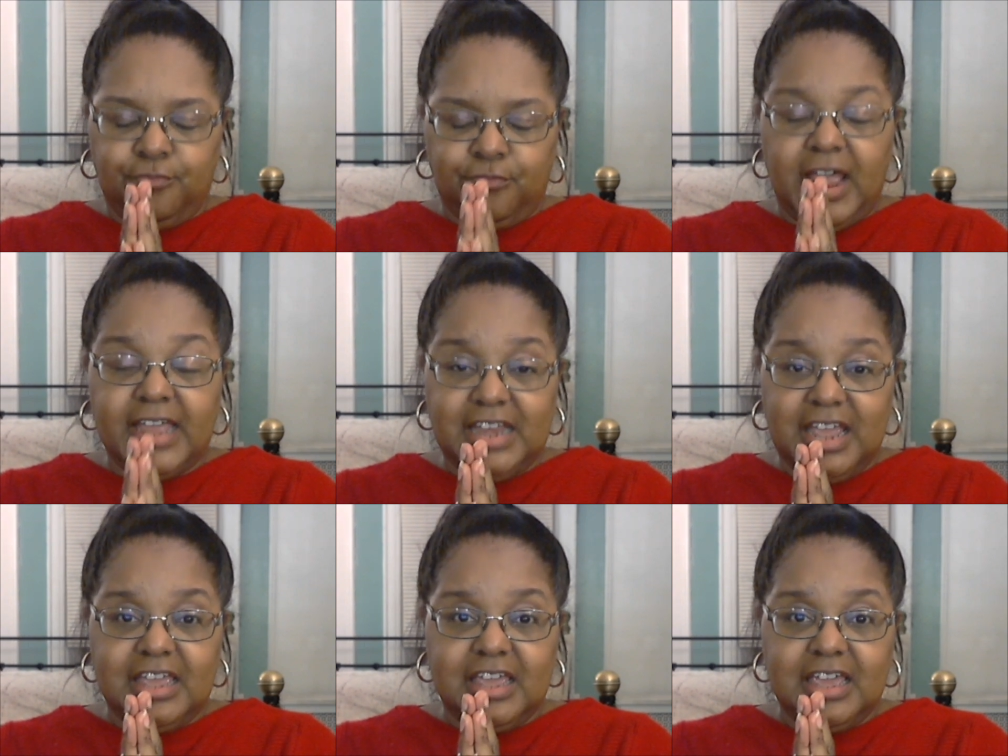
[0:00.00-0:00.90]

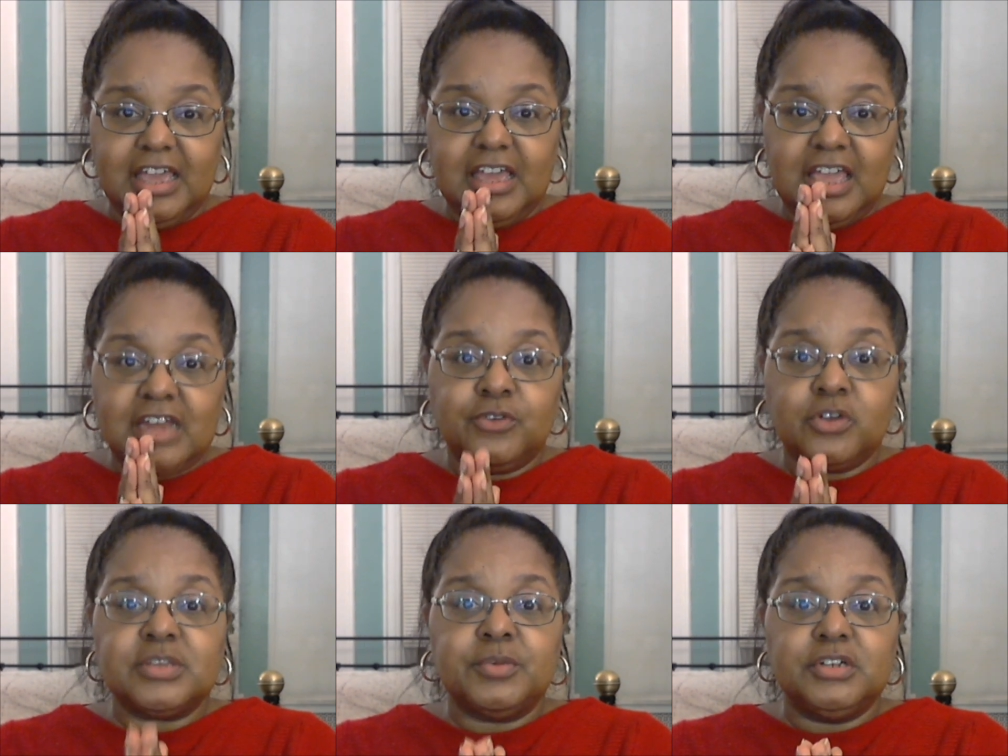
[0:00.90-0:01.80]
Friday. And of
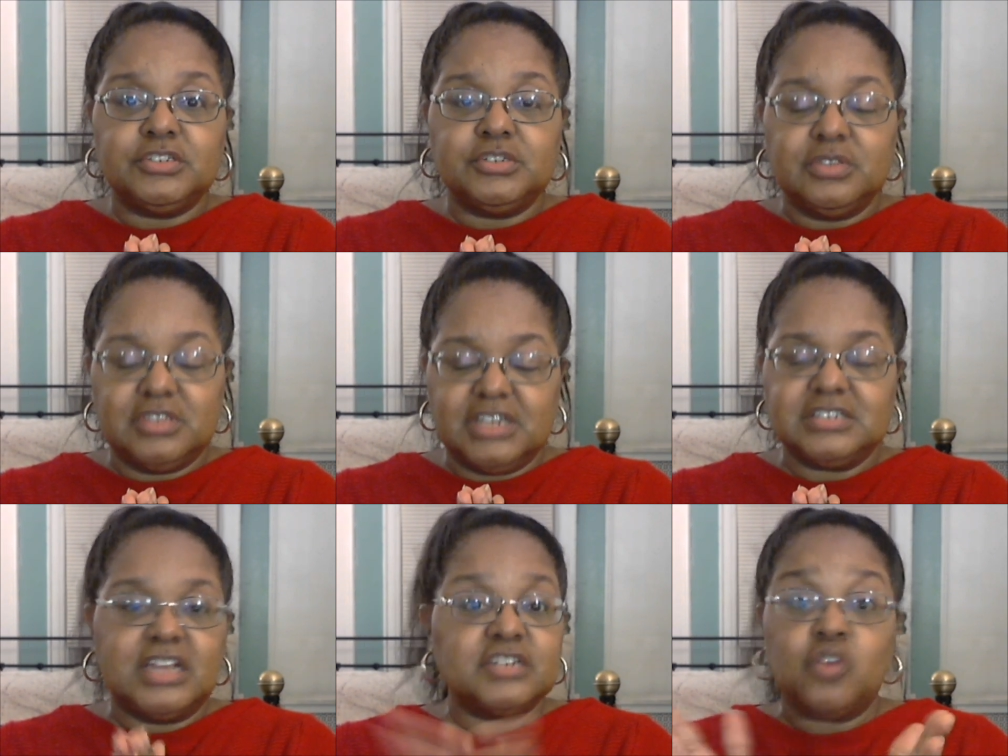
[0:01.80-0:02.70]
course, I'm going to do
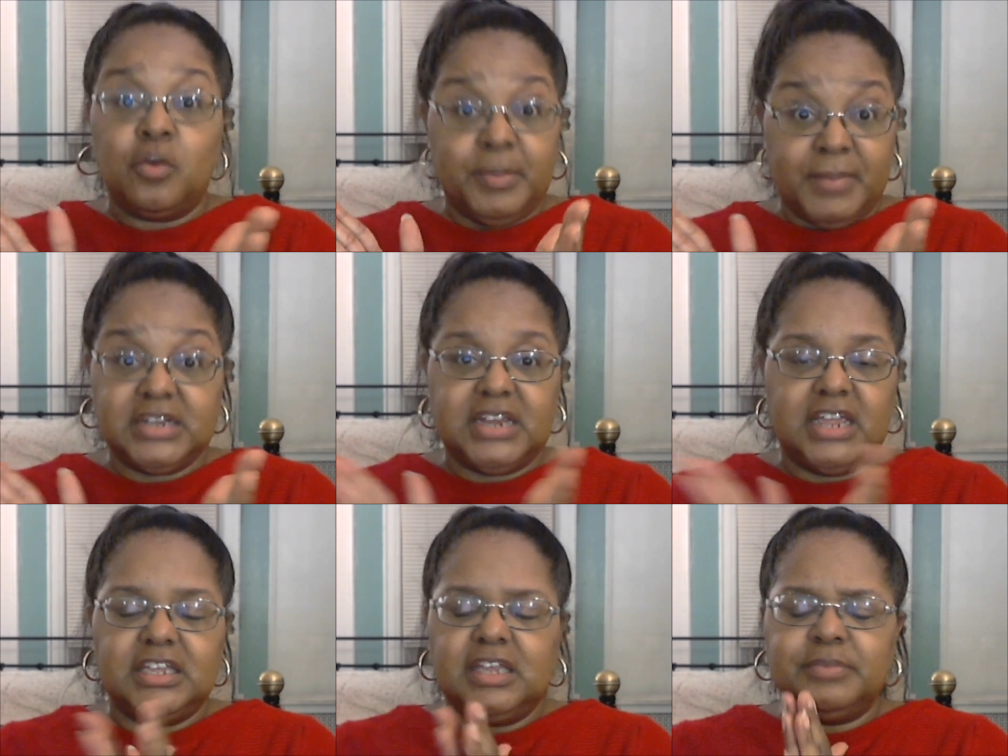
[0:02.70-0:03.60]
this and it's going to be Monday again,